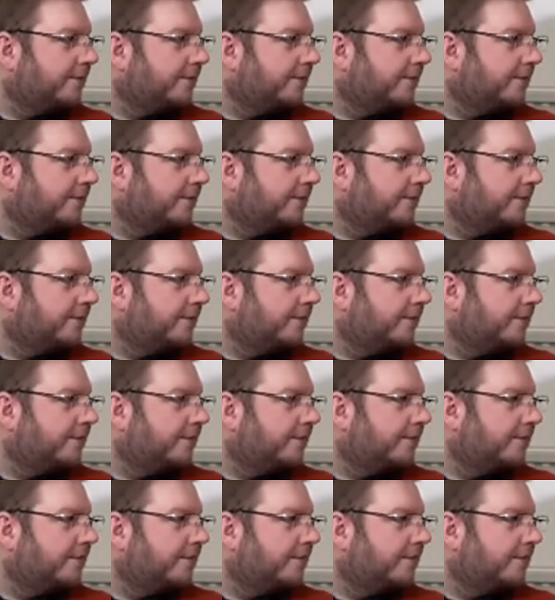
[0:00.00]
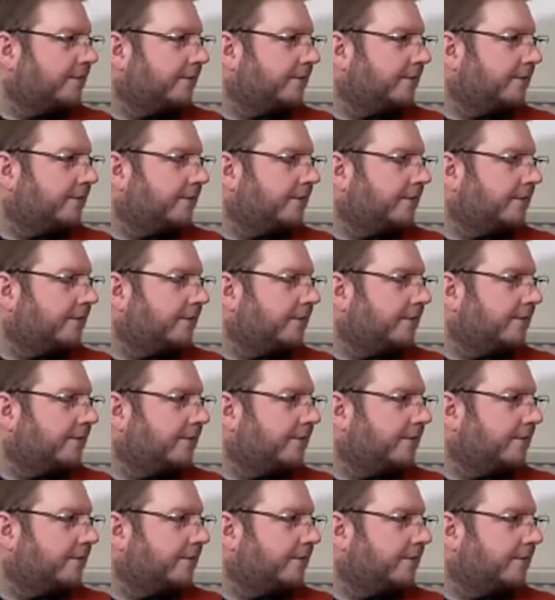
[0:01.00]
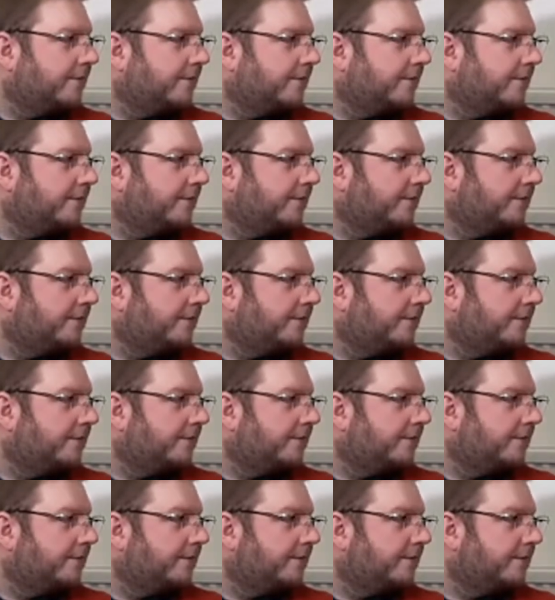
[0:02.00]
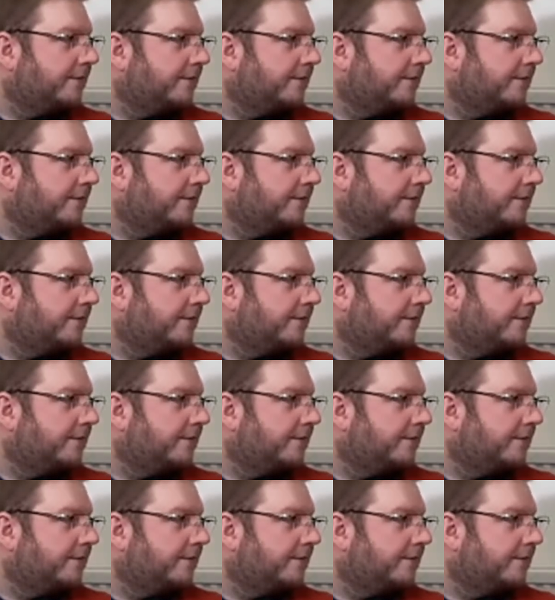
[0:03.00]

(not speaking)